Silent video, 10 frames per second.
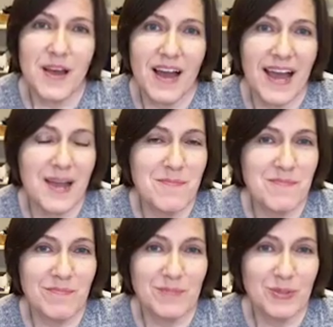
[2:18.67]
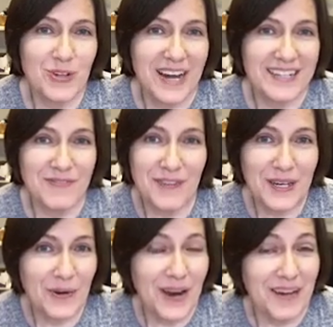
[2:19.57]
I'm trying to
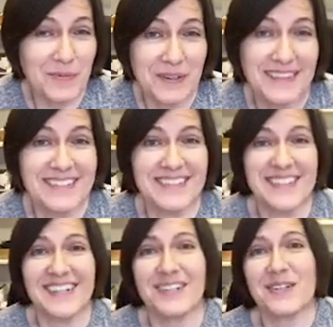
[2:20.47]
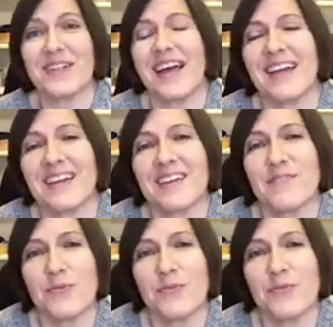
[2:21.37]
figure out what this is going to look like